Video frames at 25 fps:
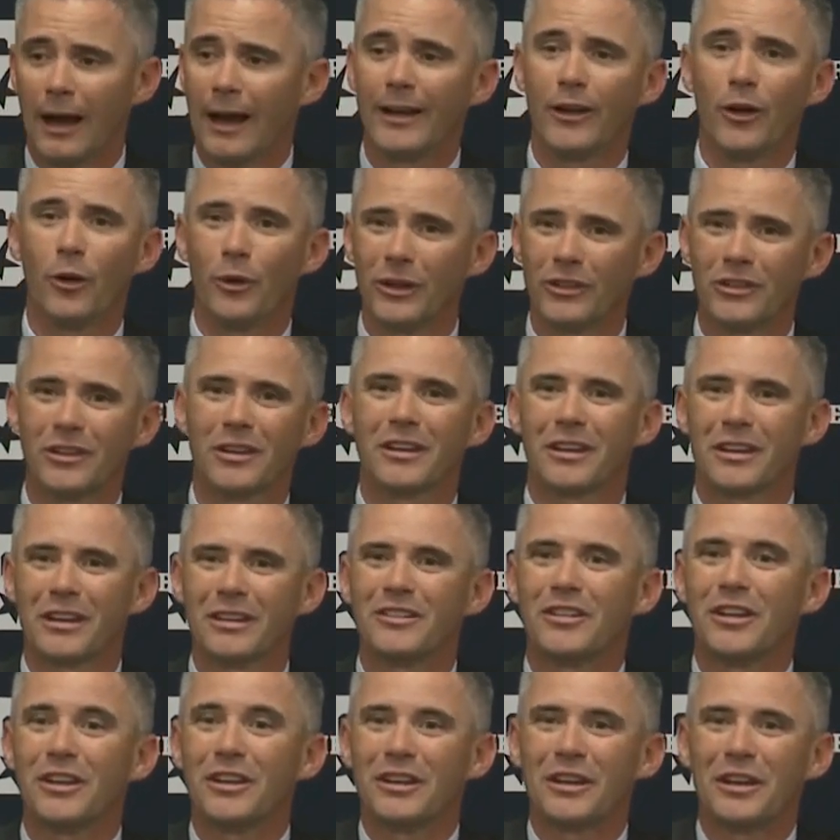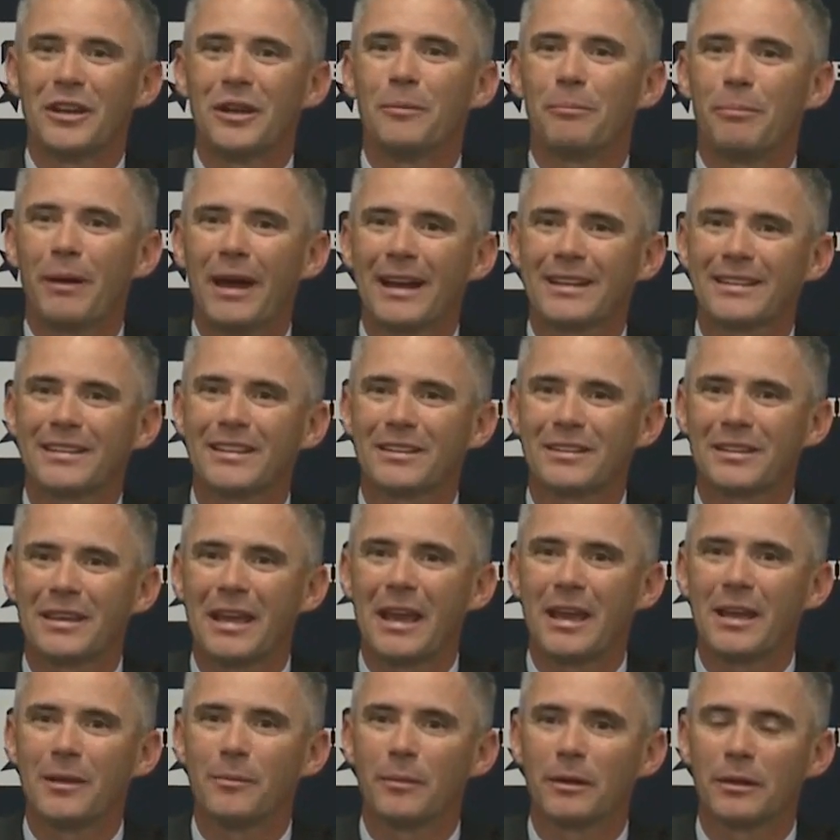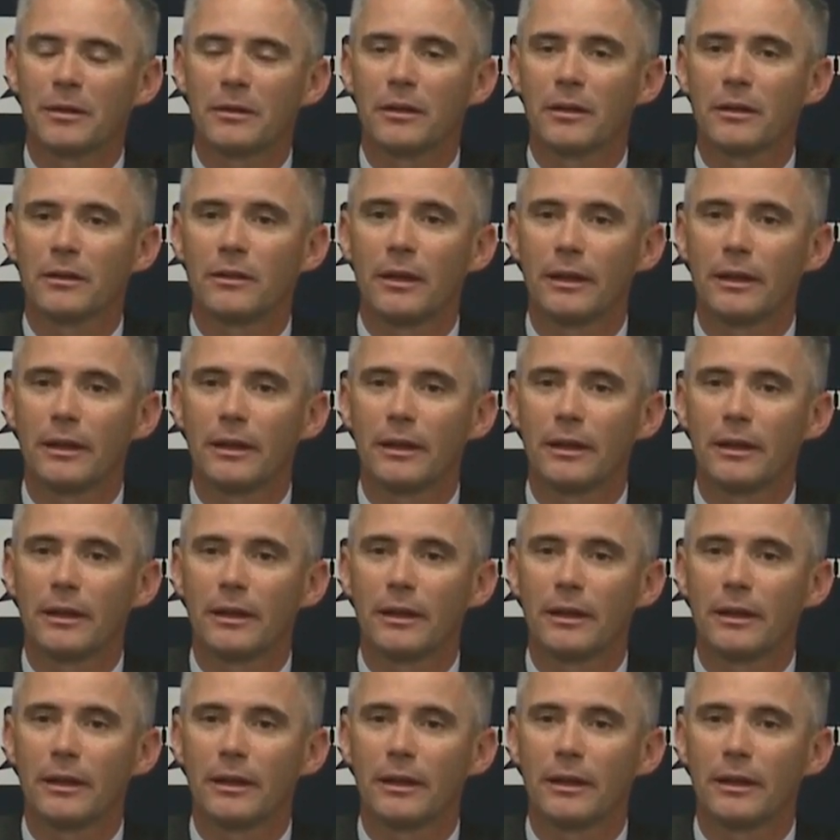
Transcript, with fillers: I know he's going to continue to impact this game and,